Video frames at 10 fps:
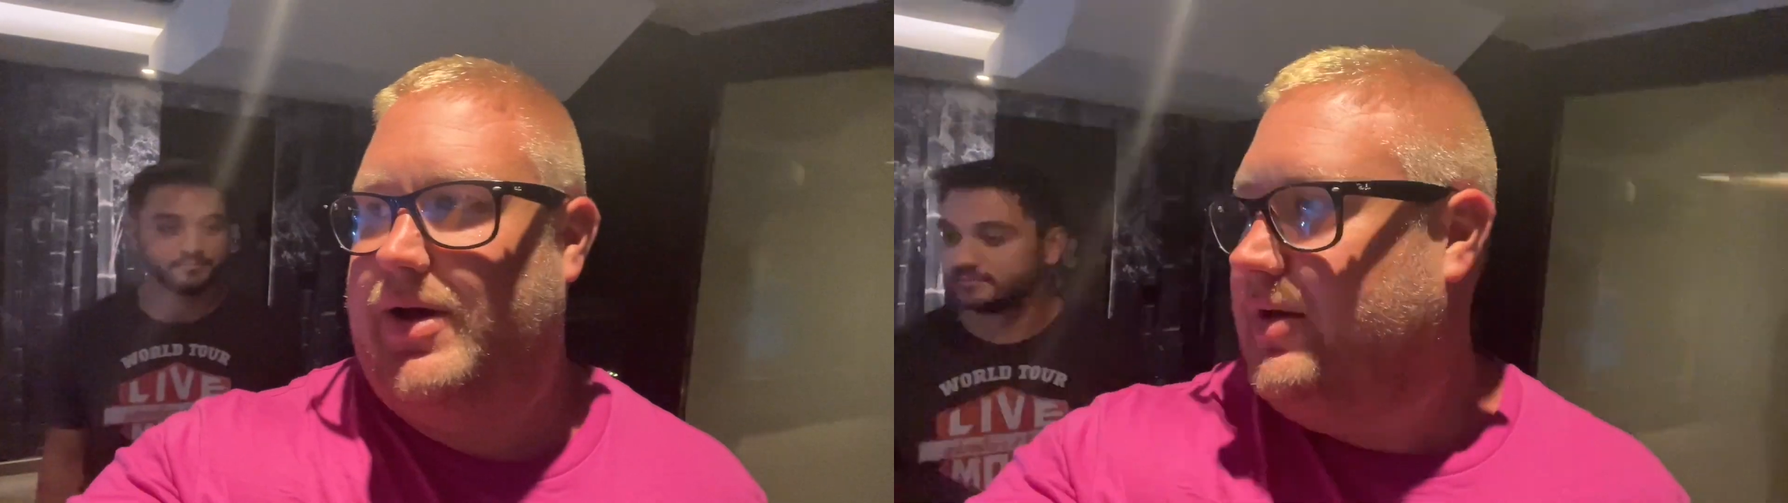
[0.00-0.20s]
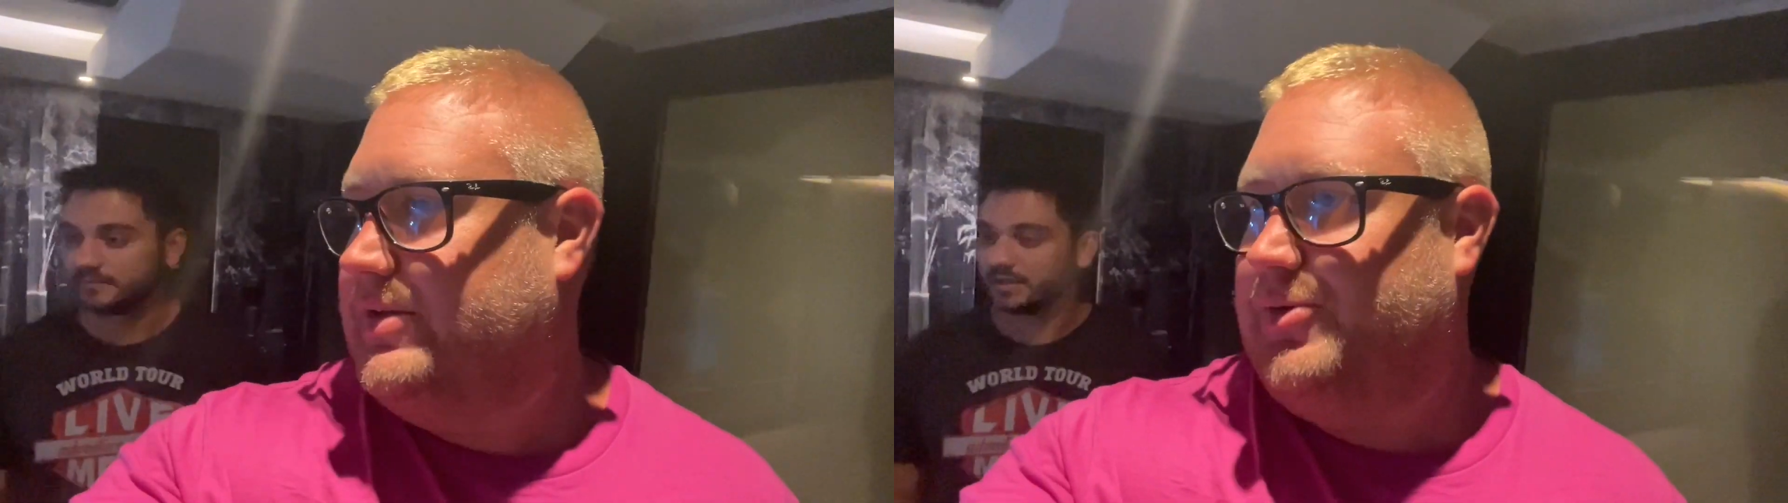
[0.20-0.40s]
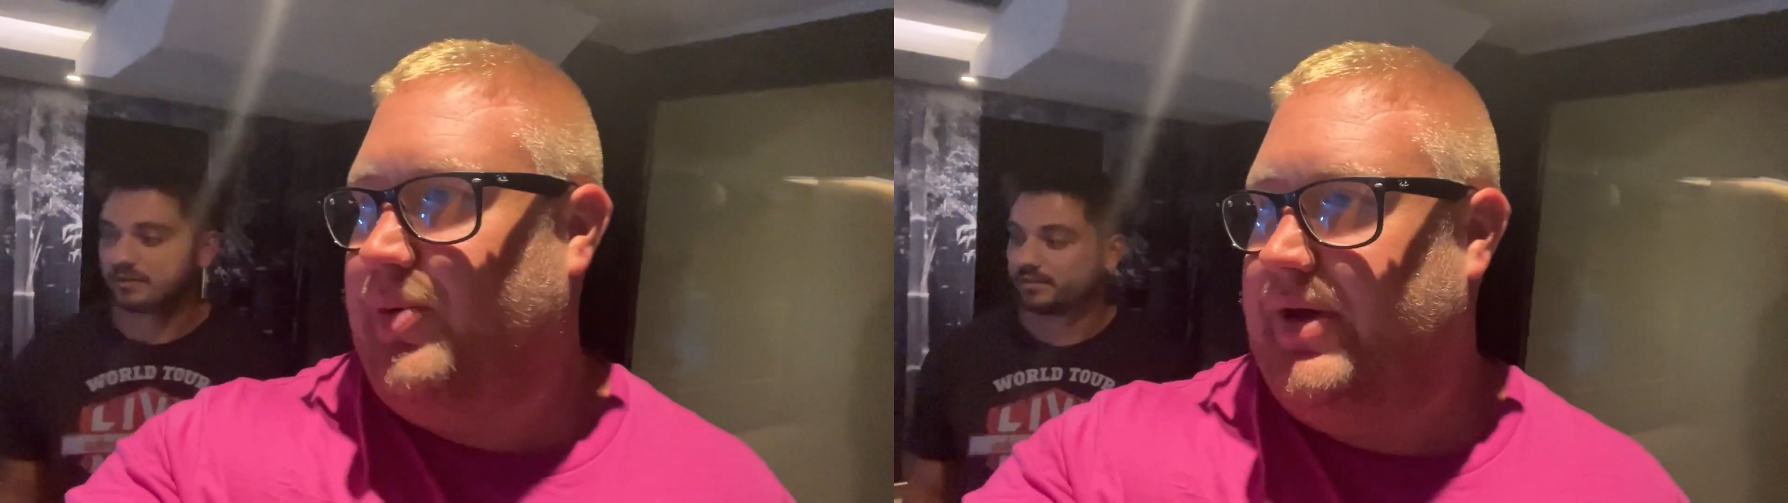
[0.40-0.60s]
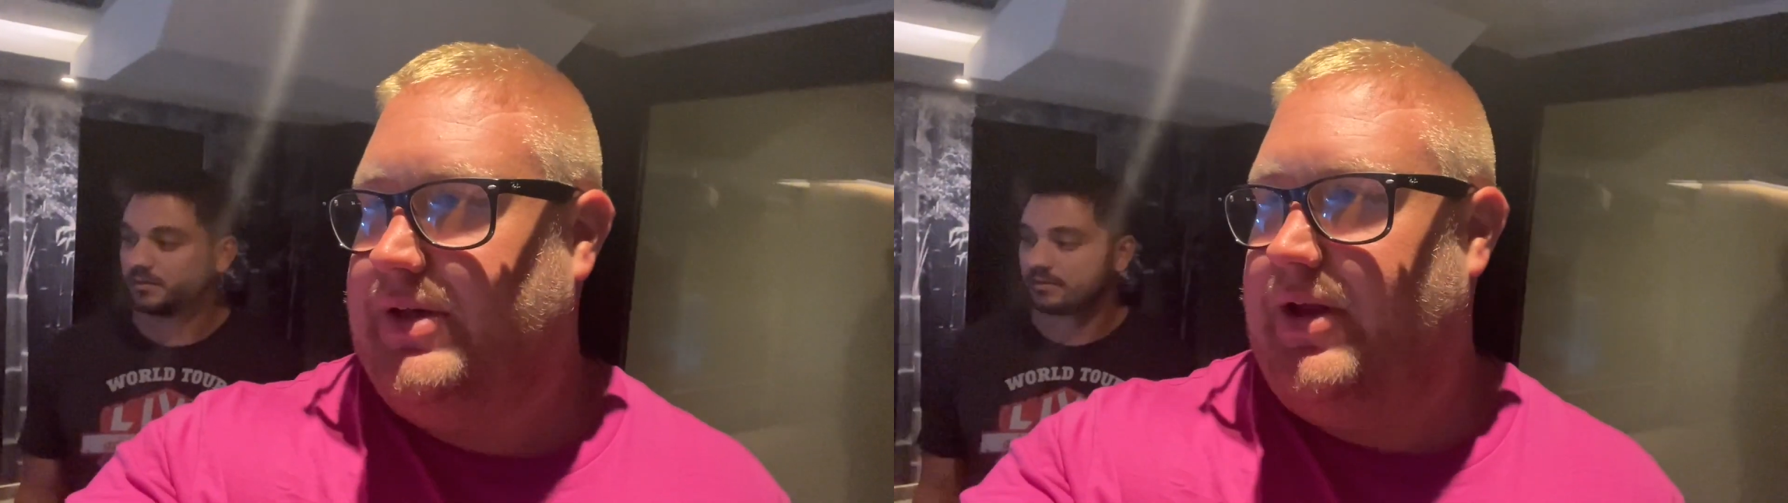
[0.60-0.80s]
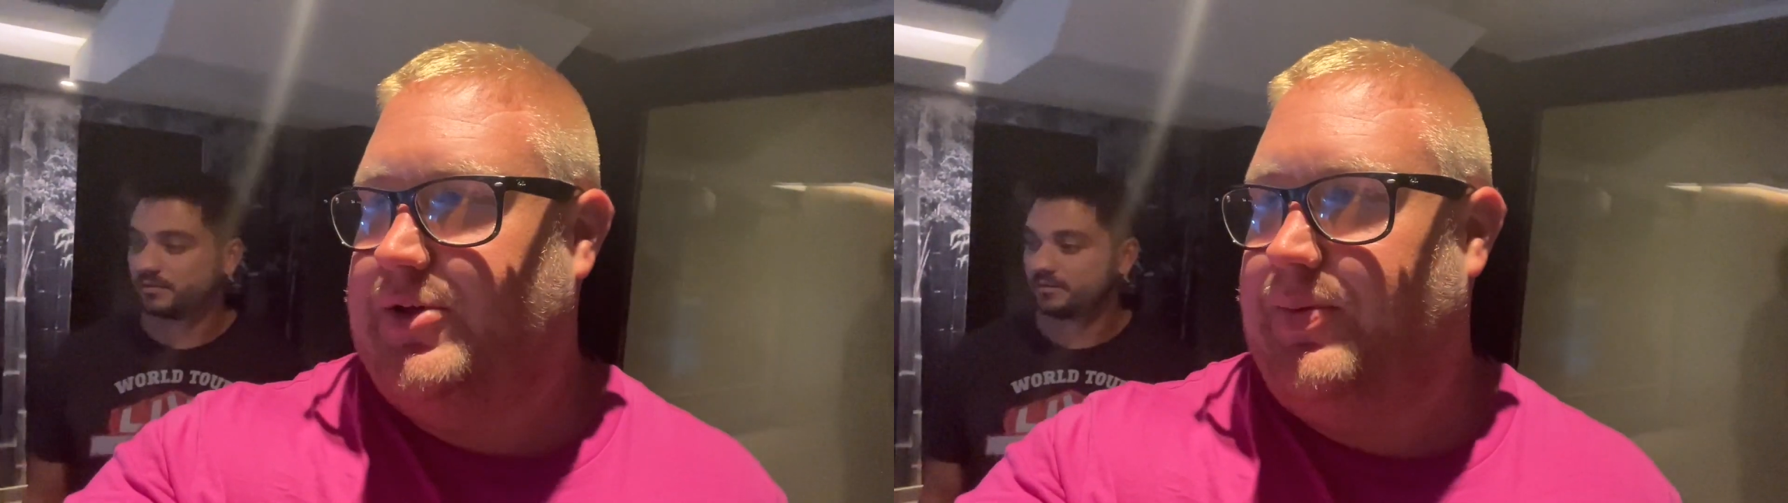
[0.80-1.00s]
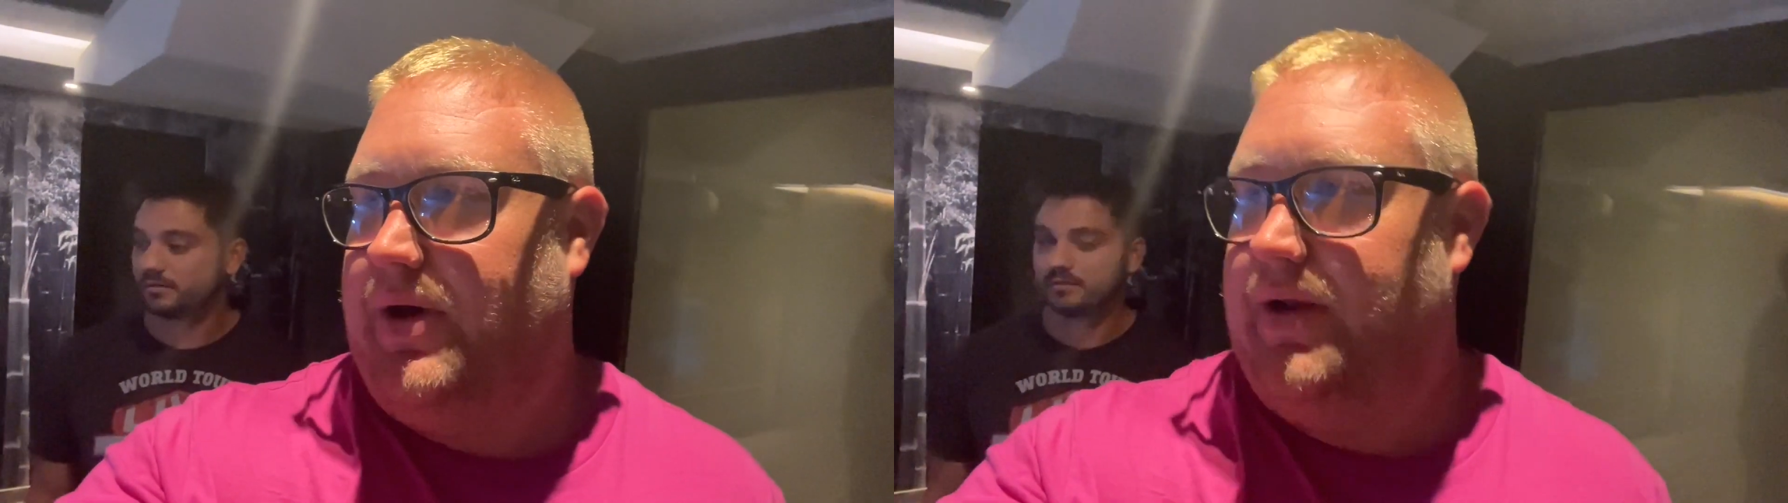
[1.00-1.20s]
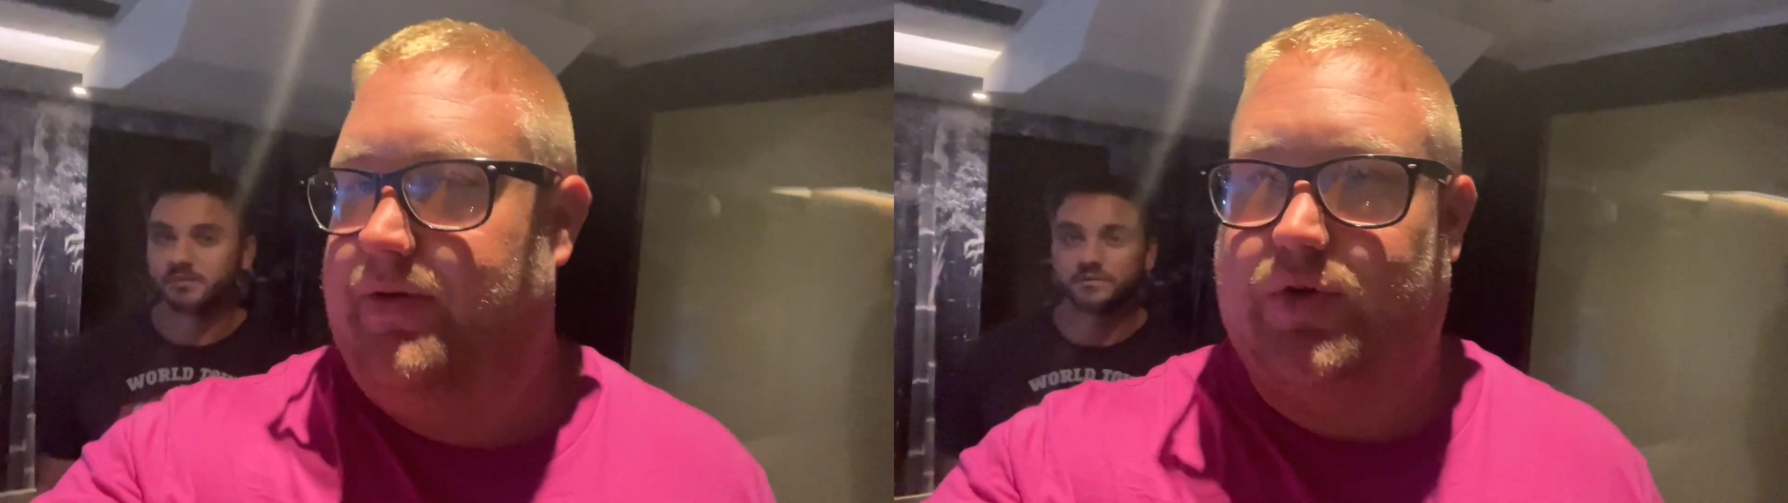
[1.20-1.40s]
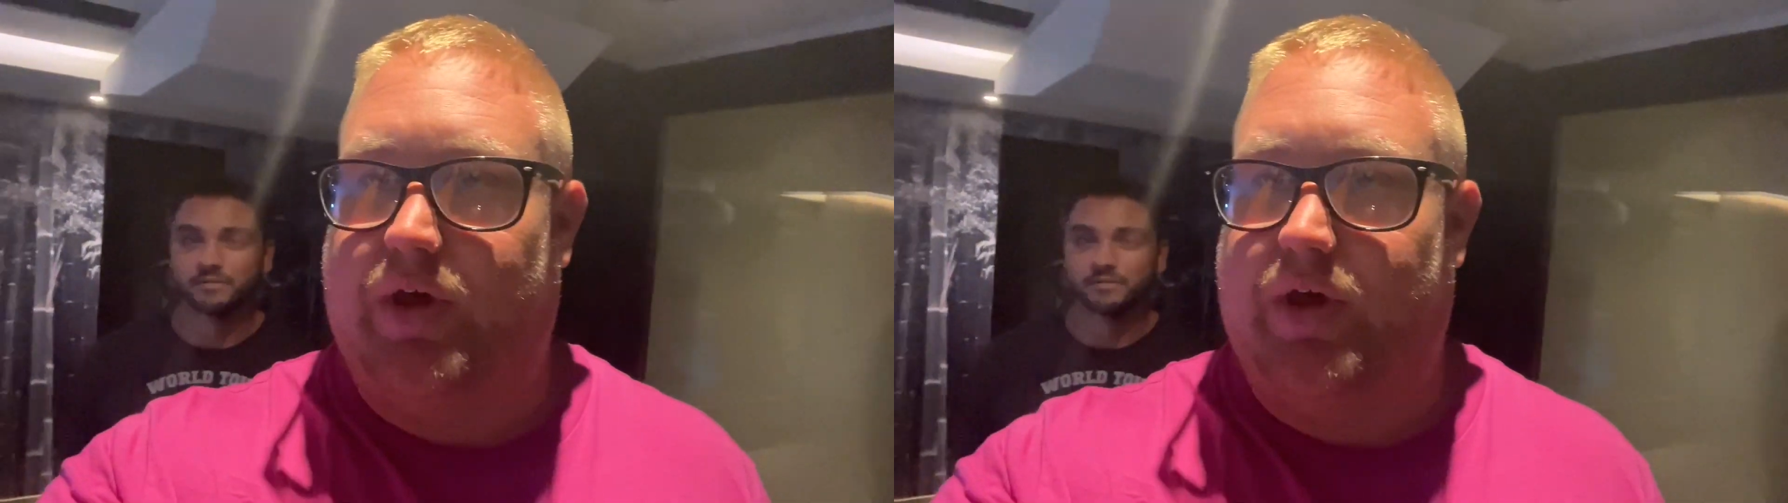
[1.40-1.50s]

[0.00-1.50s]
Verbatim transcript: because this place had a spa and it was only